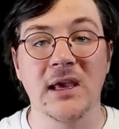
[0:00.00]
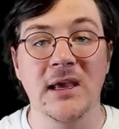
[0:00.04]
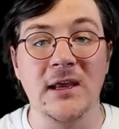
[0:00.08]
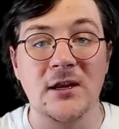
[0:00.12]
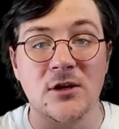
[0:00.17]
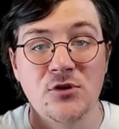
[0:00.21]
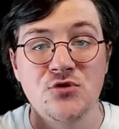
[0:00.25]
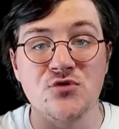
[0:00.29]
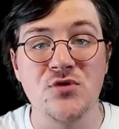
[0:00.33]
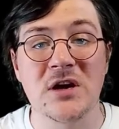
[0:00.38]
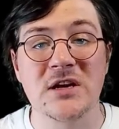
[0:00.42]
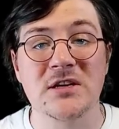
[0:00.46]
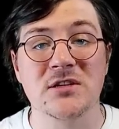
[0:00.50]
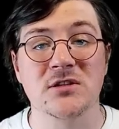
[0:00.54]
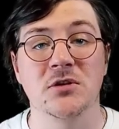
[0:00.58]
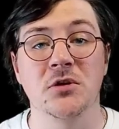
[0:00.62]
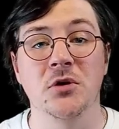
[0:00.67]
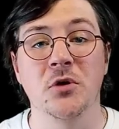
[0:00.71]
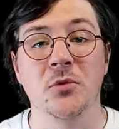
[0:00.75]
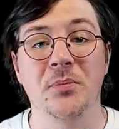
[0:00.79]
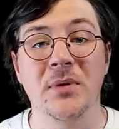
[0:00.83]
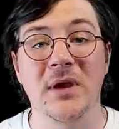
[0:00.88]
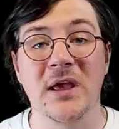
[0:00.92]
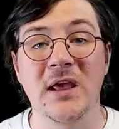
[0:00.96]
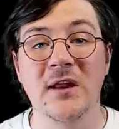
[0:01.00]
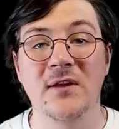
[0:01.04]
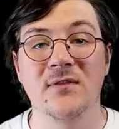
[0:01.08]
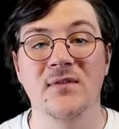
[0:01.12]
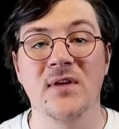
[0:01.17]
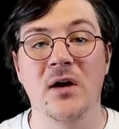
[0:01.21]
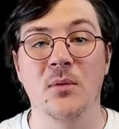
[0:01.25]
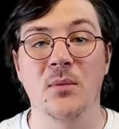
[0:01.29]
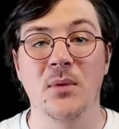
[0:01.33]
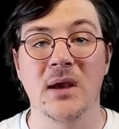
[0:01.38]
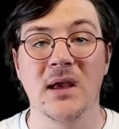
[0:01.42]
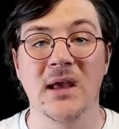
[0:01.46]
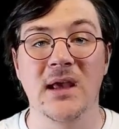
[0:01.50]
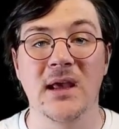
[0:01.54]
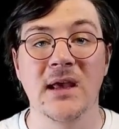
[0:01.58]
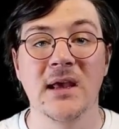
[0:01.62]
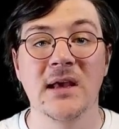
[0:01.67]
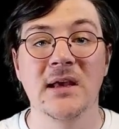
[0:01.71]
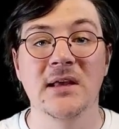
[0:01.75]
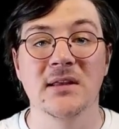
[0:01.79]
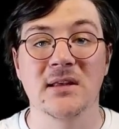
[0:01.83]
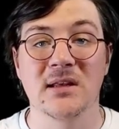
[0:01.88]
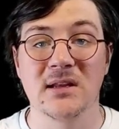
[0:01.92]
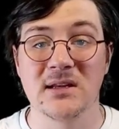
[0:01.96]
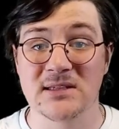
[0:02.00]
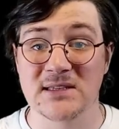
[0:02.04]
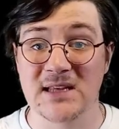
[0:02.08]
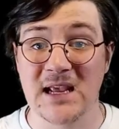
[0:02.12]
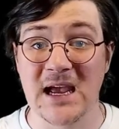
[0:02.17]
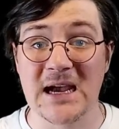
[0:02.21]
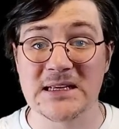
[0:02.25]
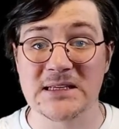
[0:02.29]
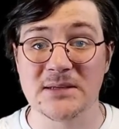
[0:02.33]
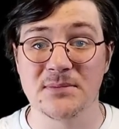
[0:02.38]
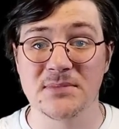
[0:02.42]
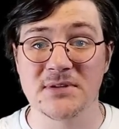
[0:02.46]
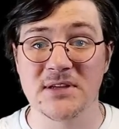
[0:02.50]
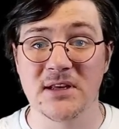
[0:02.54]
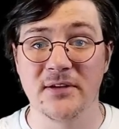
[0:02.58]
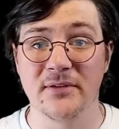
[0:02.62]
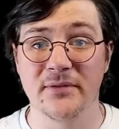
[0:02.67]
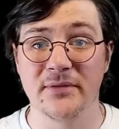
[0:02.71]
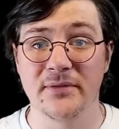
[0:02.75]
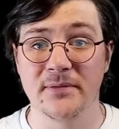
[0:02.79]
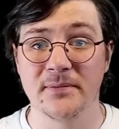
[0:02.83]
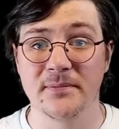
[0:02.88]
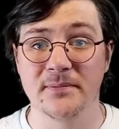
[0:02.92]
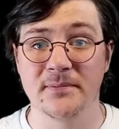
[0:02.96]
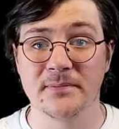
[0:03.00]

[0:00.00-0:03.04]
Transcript: he dressed up in that way to disguise himself.